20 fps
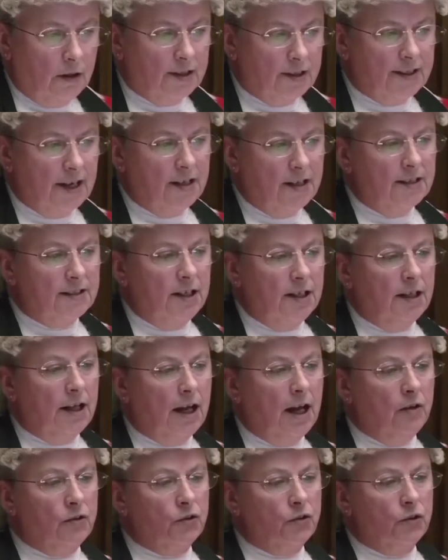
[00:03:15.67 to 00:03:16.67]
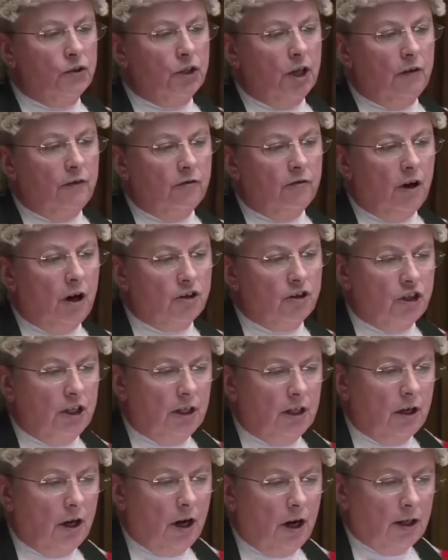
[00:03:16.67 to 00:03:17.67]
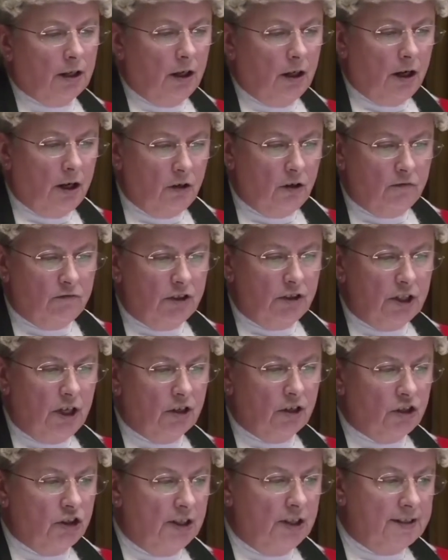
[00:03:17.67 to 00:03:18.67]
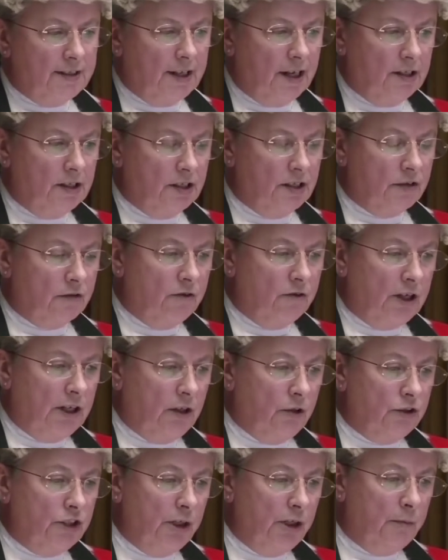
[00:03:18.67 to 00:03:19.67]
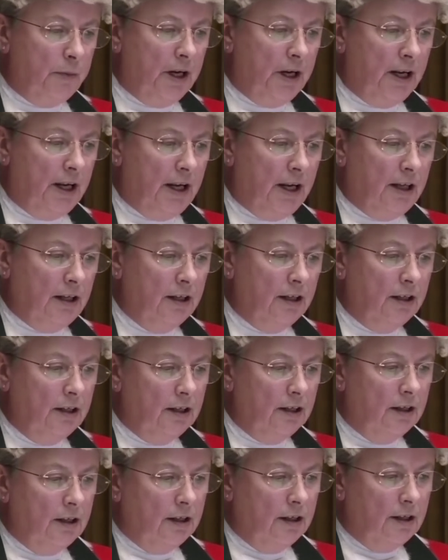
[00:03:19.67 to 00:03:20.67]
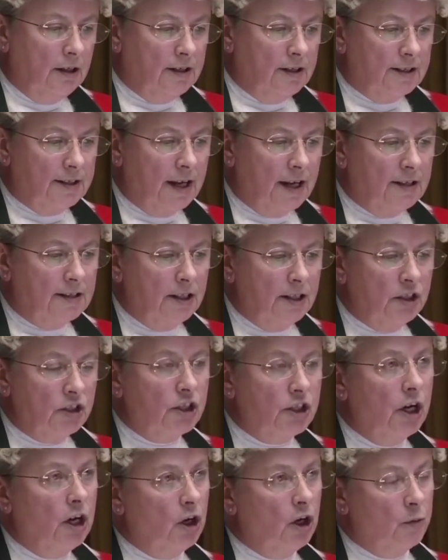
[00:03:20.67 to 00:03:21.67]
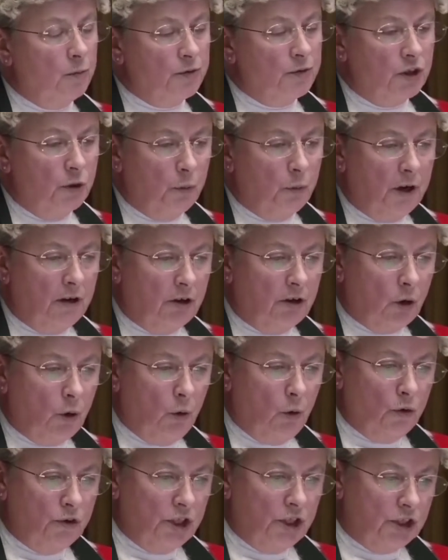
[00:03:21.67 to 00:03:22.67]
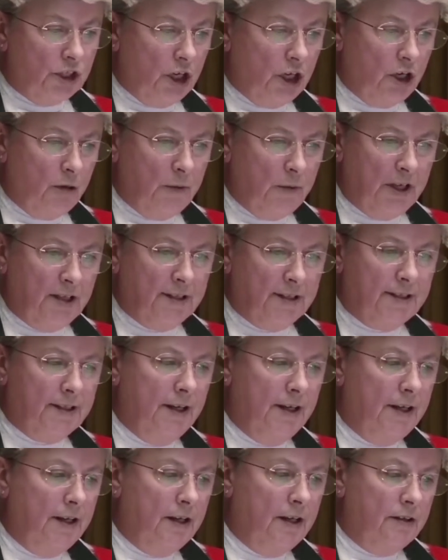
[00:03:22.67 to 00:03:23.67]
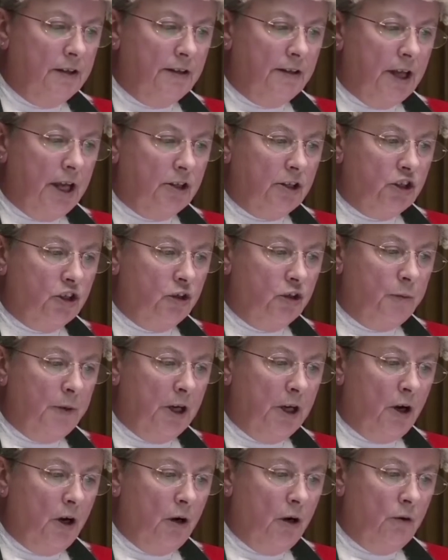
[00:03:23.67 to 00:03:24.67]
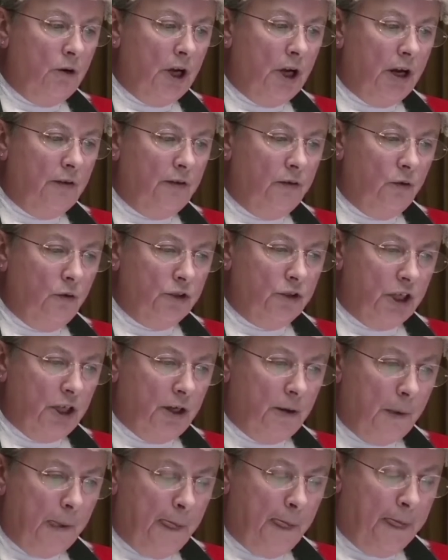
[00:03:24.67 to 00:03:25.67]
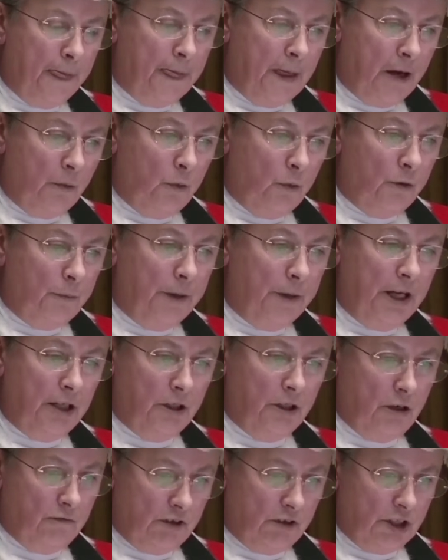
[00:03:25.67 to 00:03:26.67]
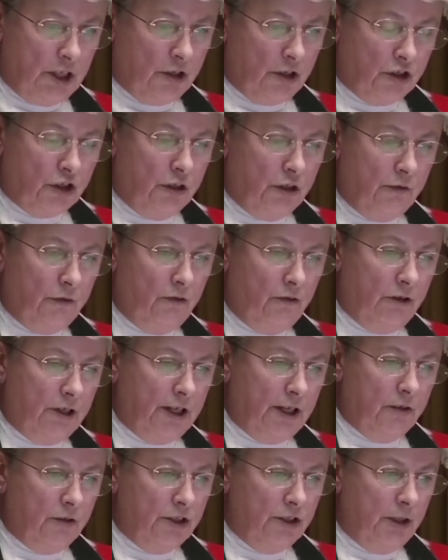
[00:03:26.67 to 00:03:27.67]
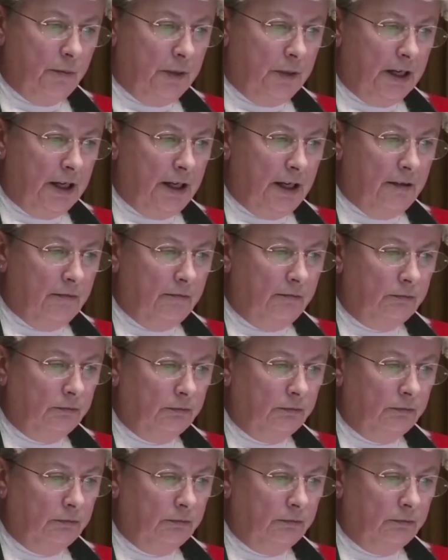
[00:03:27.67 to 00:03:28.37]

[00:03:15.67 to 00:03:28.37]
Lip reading: The Sentencing Council's overarching guideline on reduction in sentence for a guilty plea states in terms that where a court determines that there should be a whole life order, there will be no reduction for a guilty plea.